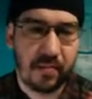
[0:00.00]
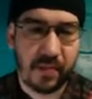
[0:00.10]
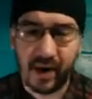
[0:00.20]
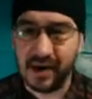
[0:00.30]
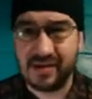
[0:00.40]

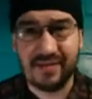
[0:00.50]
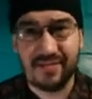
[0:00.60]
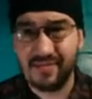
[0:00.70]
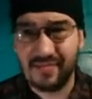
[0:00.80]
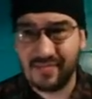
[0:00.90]
But
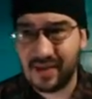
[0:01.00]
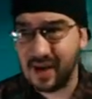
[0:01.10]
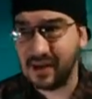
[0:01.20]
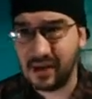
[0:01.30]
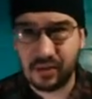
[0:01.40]

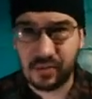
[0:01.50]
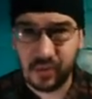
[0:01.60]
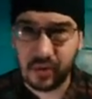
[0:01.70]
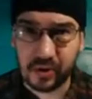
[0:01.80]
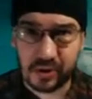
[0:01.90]
then she's
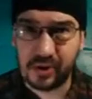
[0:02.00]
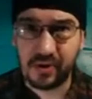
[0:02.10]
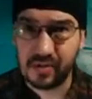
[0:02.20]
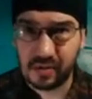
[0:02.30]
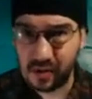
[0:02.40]
pushed
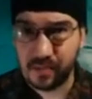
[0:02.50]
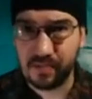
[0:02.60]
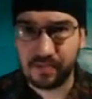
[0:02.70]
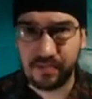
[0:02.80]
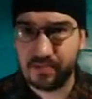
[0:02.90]
to the
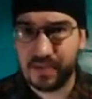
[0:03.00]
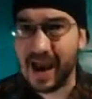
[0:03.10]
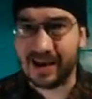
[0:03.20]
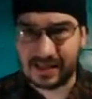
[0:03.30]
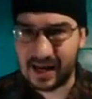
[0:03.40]

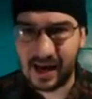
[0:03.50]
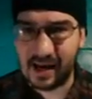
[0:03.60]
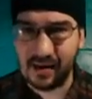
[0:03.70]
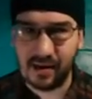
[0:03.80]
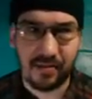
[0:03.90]

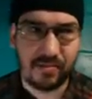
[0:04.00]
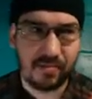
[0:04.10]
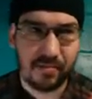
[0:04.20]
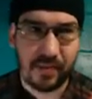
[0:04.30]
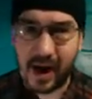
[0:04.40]
backside and
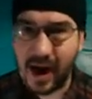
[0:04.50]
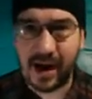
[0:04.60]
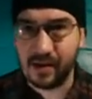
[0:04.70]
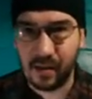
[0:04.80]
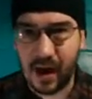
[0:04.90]

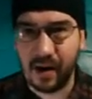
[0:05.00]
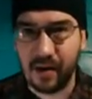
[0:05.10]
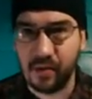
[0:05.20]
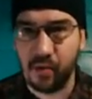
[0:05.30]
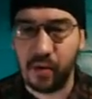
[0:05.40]
behind a lot
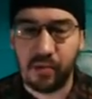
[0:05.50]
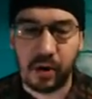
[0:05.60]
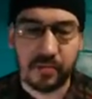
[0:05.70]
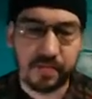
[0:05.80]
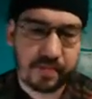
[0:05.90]
of other
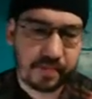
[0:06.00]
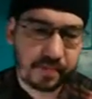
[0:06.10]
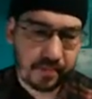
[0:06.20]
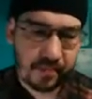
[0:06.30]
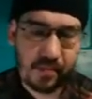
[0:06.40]
women.
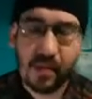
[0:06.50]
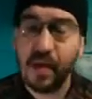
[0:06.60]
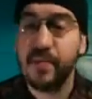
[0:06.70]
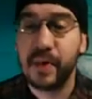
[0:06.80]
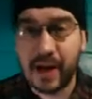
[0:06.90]

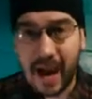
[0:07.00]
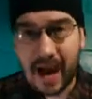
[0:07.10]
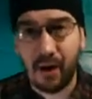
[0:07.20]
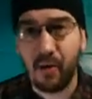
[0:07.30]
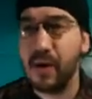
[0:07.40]
But
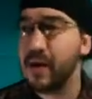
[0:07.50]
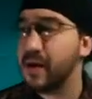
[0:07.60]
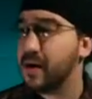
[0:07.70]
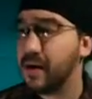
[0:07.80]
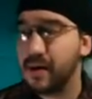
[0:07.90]
now
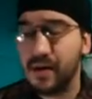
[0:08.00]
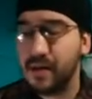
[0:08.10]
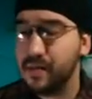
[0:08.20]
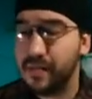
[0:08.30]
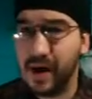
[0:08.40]

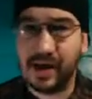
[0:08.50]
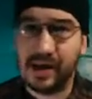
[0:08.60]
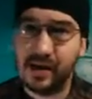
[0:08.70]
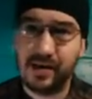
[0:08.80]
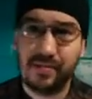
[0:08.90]

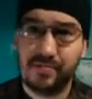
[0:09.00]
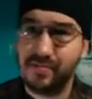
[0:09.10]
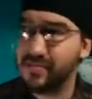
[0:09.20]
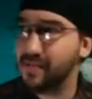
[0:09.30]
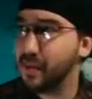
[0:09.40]
Becky
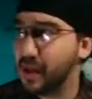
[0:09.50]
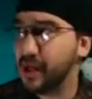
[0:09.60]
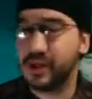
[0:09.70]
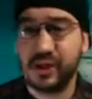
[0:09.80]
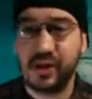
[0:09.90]

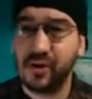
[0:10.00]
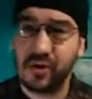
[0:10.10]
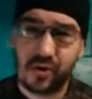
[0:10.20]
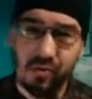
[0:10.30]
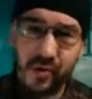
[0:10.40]
Lynch and
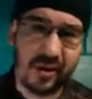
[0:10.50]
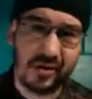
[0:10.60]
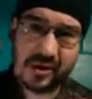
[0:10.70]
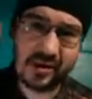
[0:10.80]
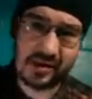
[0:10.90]
her career
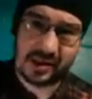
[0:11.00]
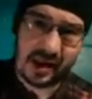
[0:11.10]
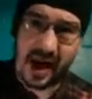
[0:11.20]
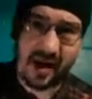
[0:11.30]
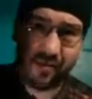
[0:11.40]
has just
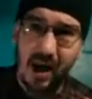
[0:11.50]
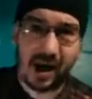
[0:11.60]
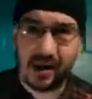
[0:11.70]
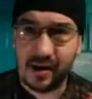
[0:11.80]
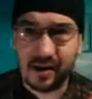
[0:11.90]

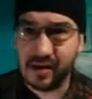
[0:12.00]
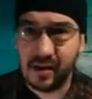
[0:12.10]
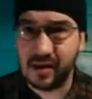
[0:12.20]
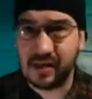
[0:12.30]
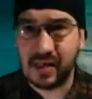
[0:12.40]
skyrocketed
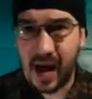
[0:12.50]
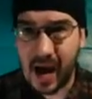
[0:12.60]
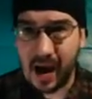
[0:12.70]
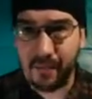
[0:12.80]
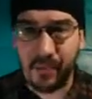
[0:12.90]
to the
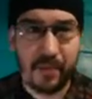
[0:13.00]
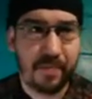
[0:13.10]
top.